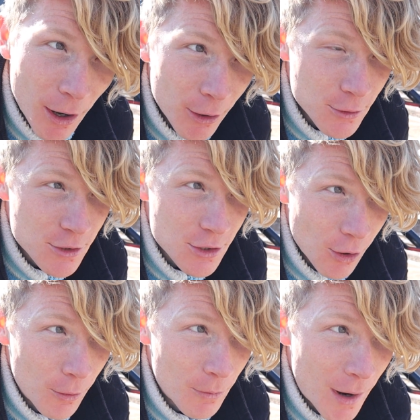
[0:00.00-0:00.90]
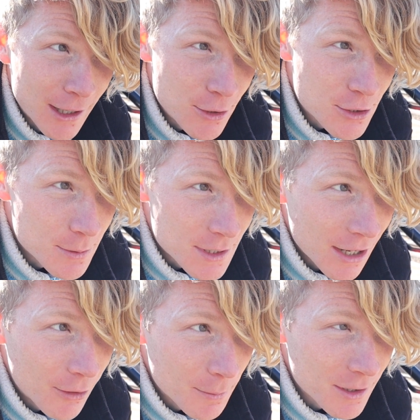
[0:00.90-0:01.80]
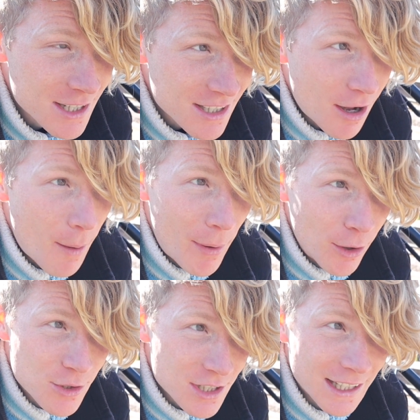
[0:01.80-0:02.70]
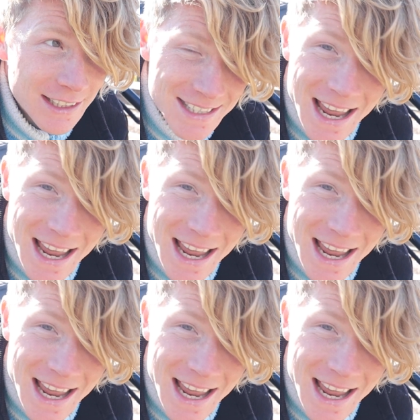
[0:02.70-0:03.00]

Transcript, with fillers: posts on my YouTube channel. I'm gonna start posting